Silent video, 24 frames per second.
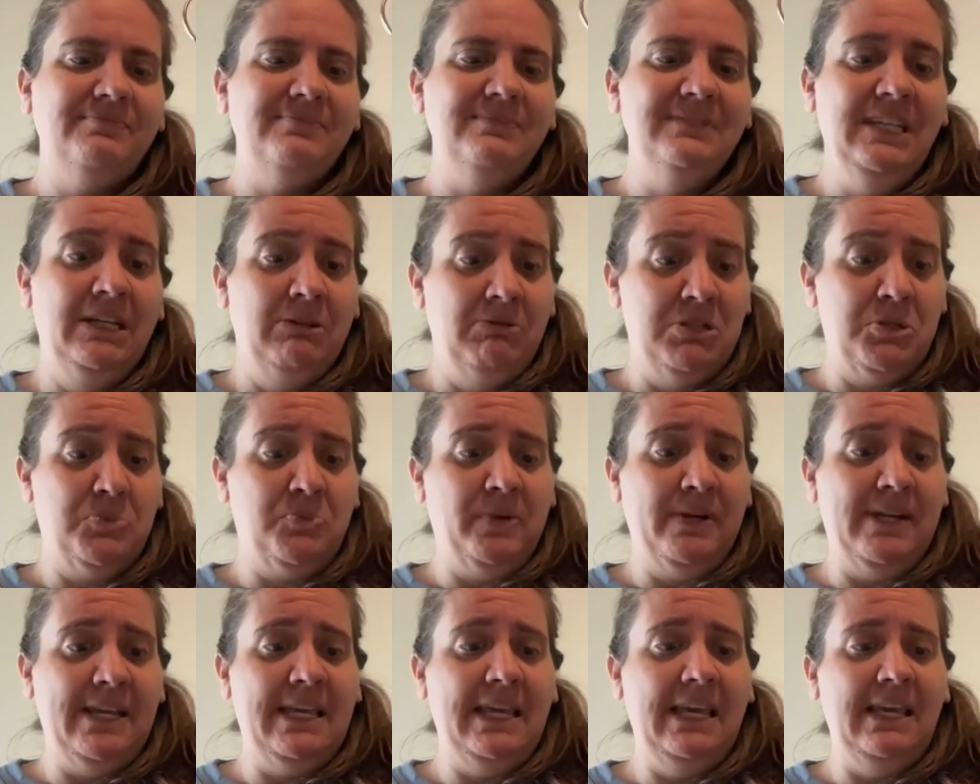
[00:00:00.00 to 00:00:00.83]
it was
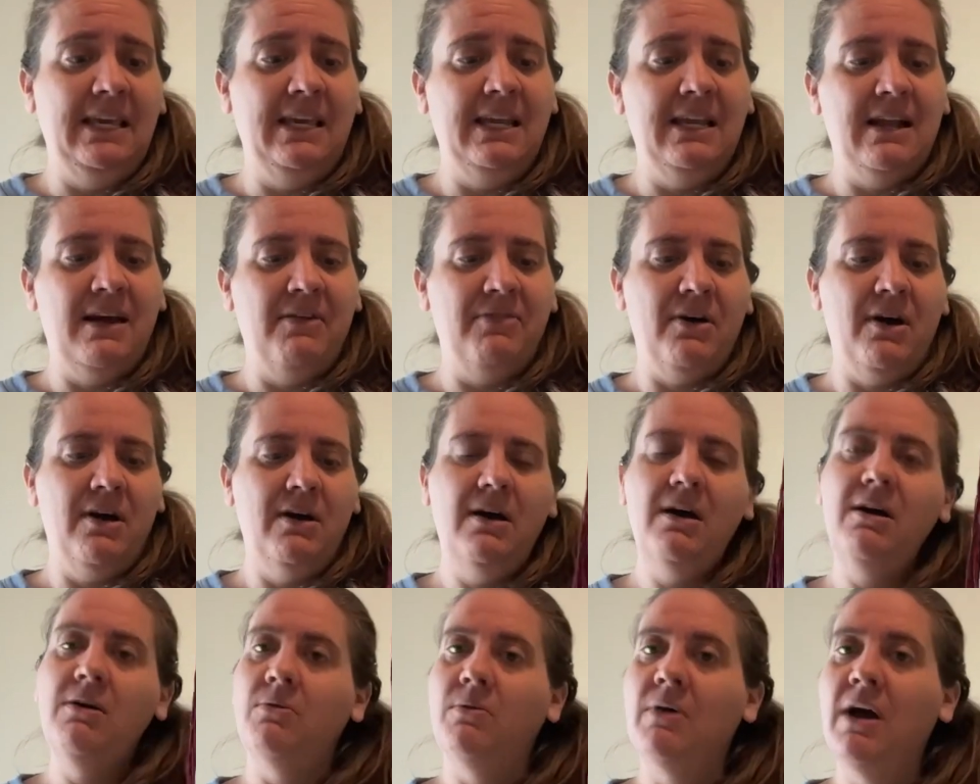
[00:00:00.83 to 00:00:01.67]
pretty kinky, and I thought,
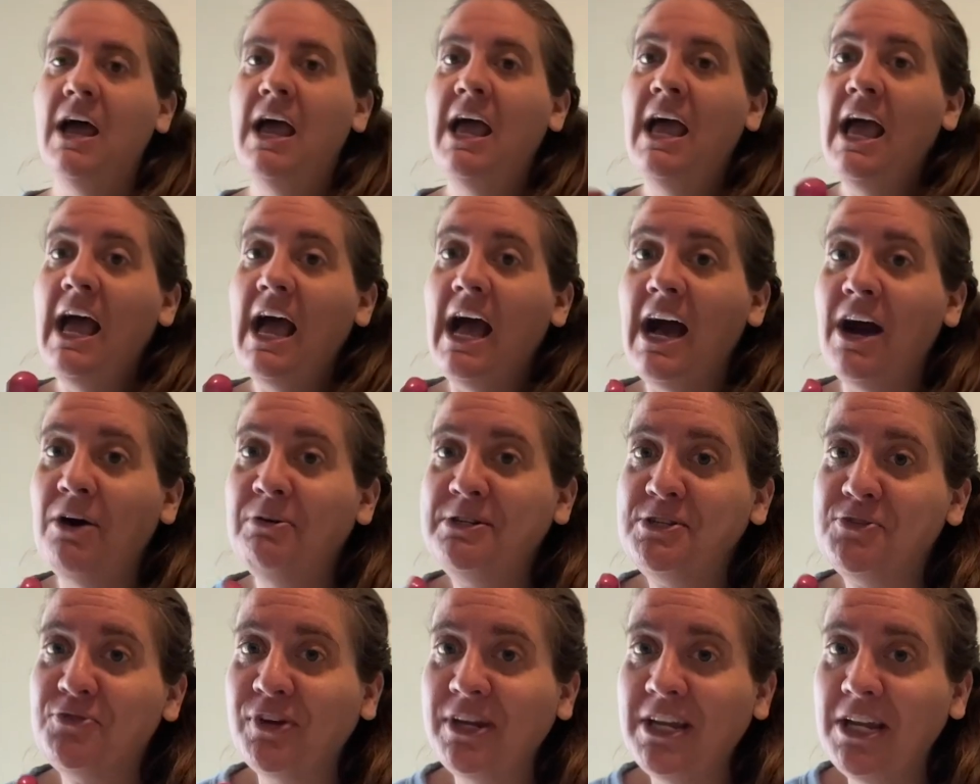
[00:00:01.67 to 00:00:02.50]
oh, I
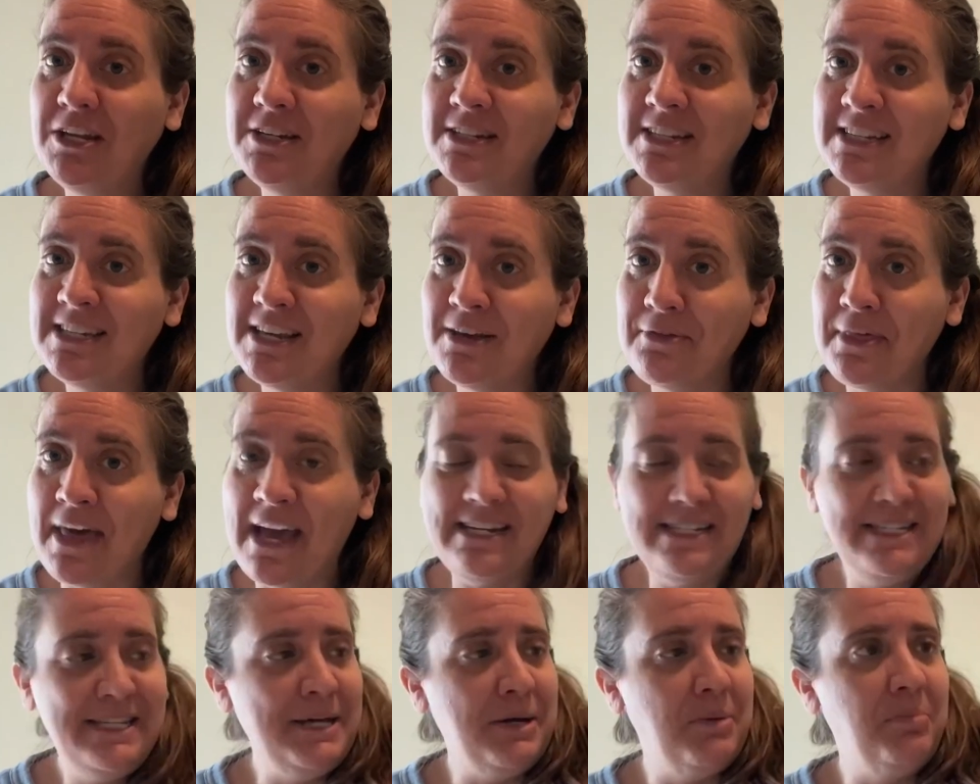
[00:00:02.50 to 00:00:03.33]
always forget to tell that
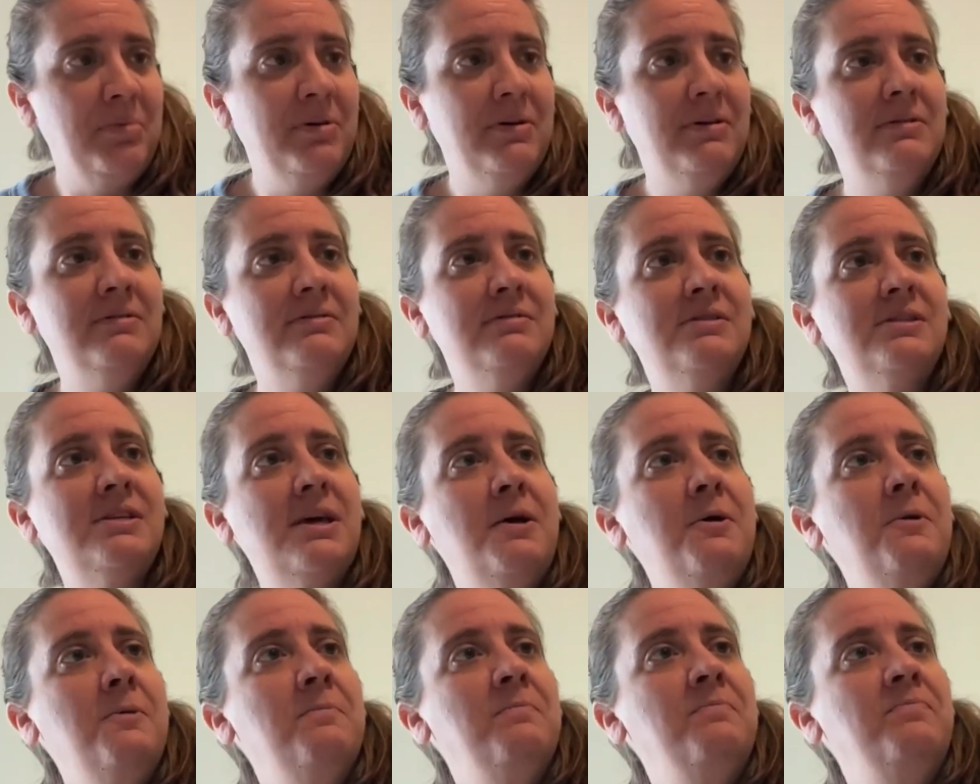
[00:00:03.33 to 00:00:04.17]
tip.
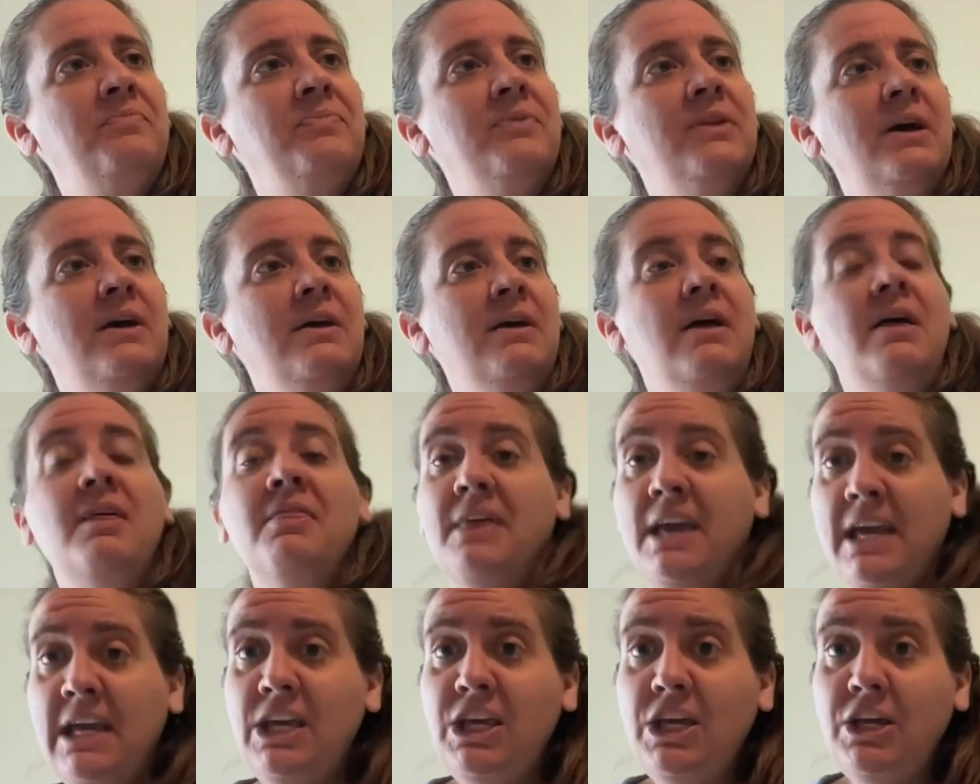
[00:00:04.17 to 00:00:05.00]
So
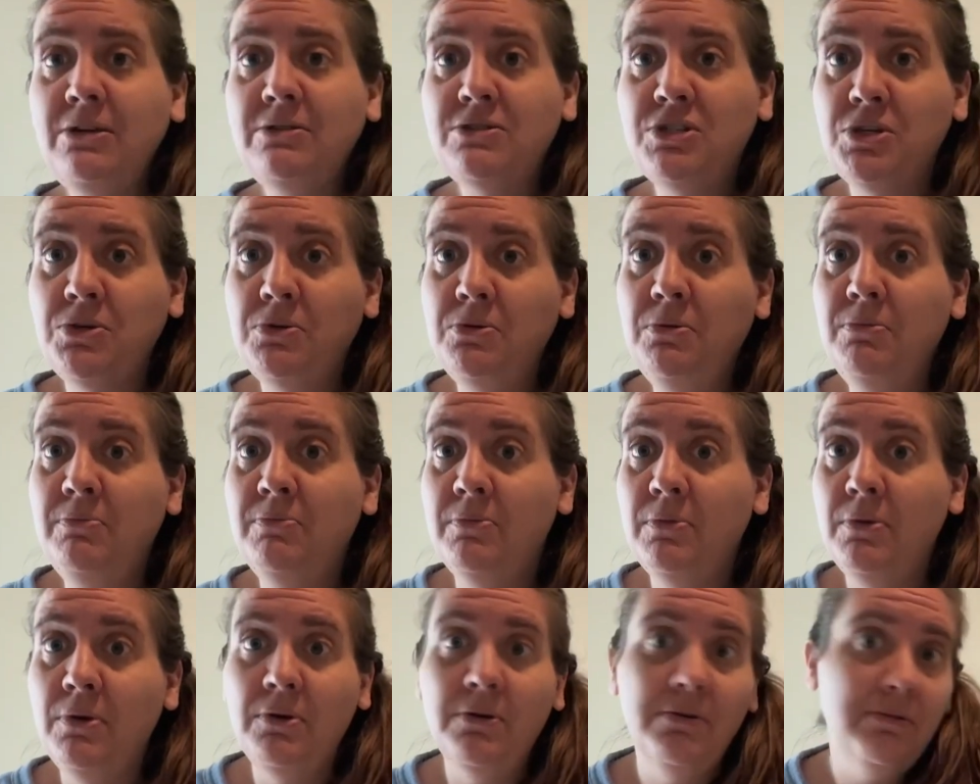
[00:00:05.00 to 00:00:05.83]
thank you to
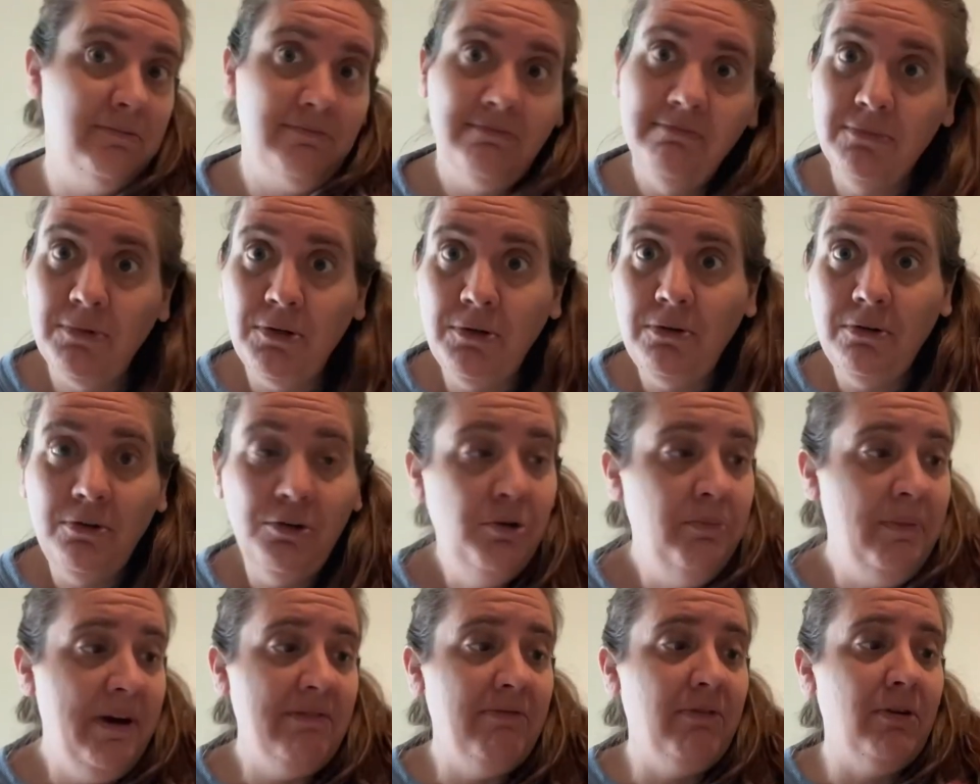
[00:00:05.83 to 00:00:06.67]

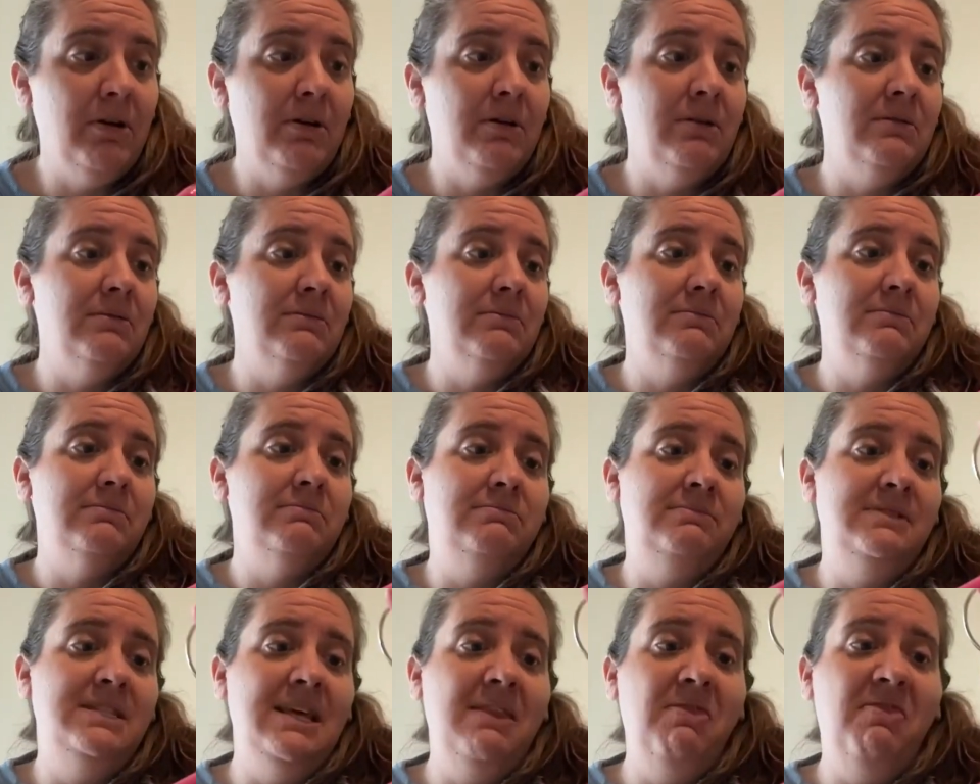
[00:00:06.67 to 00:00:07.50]
whomever
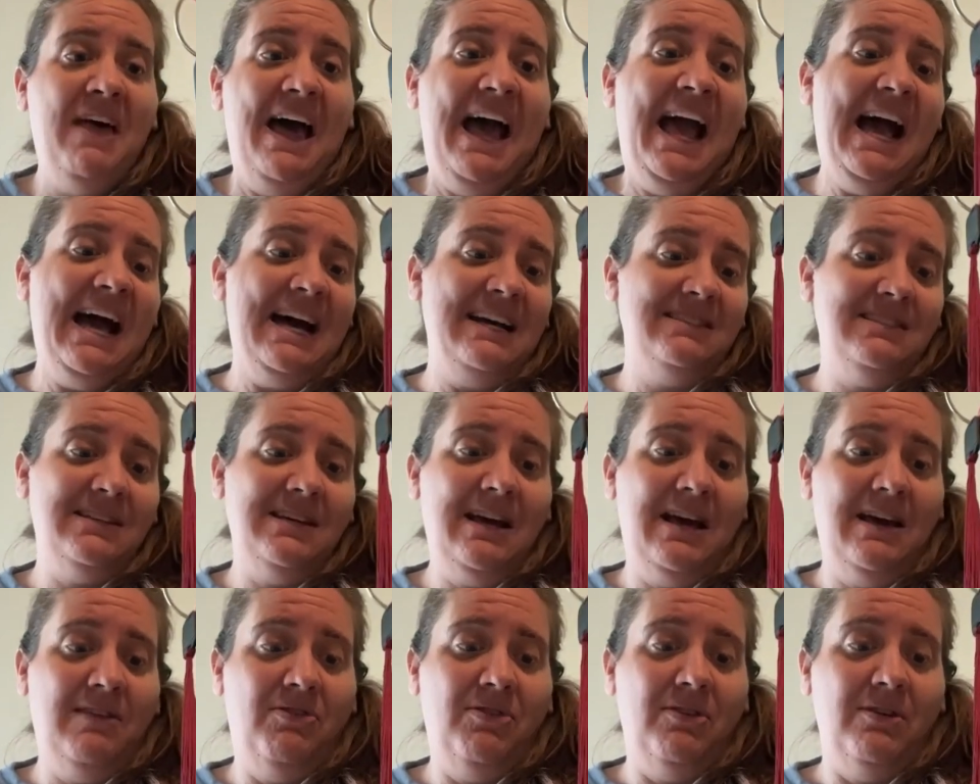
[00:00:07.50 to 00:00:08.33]
did that
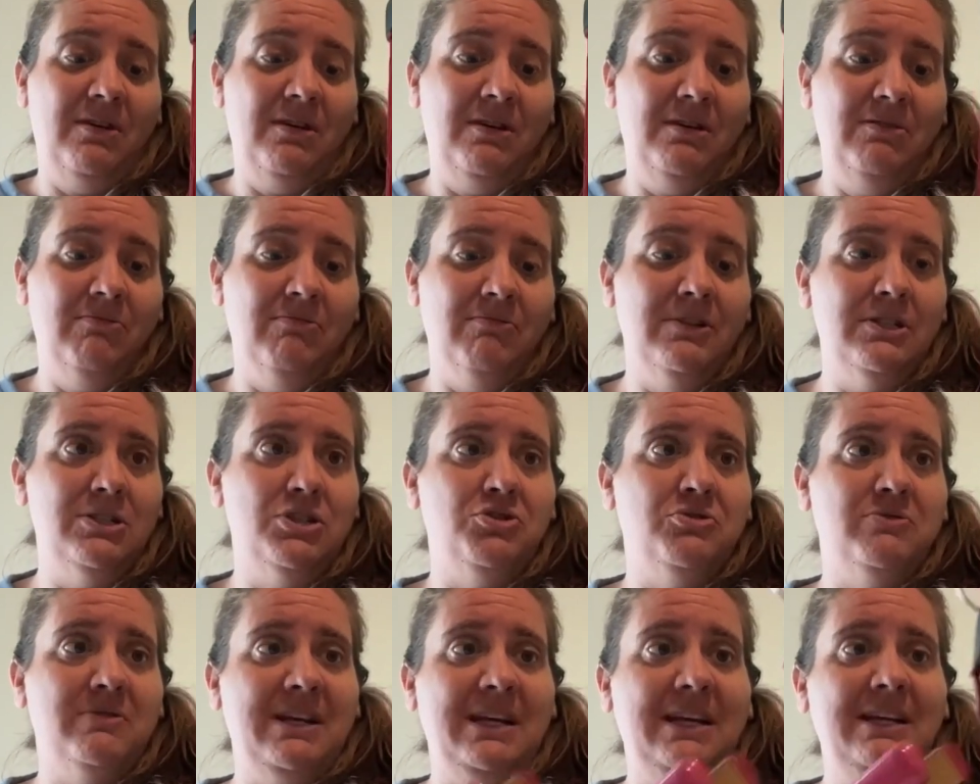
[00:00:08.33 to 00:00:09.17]
at the
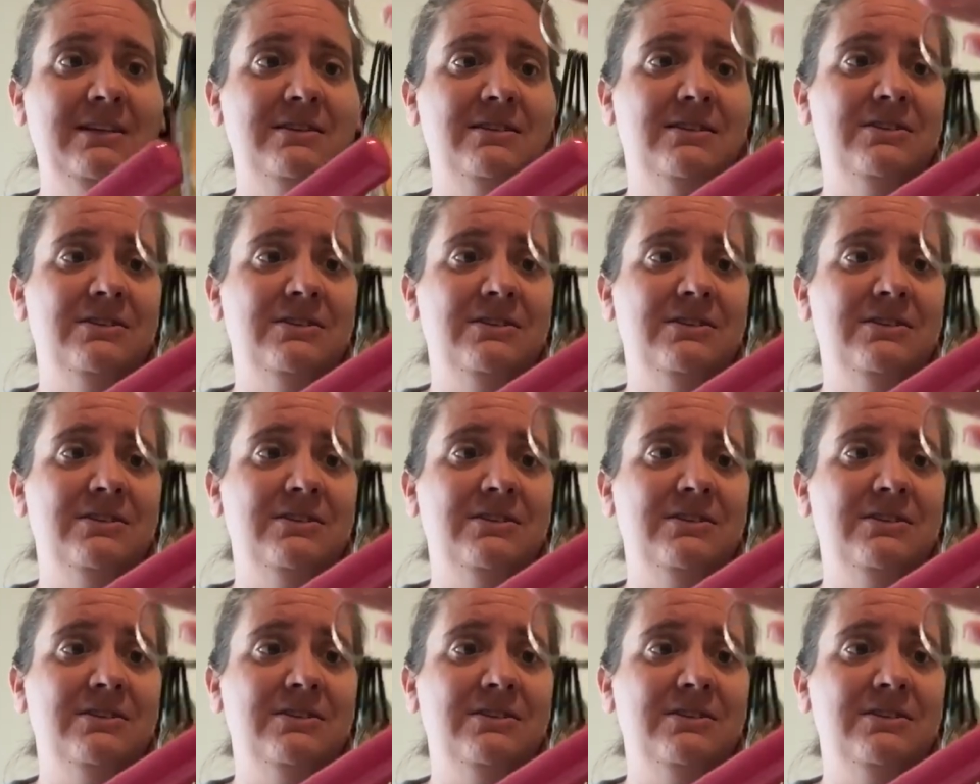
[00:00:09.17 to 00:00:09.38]
retreat.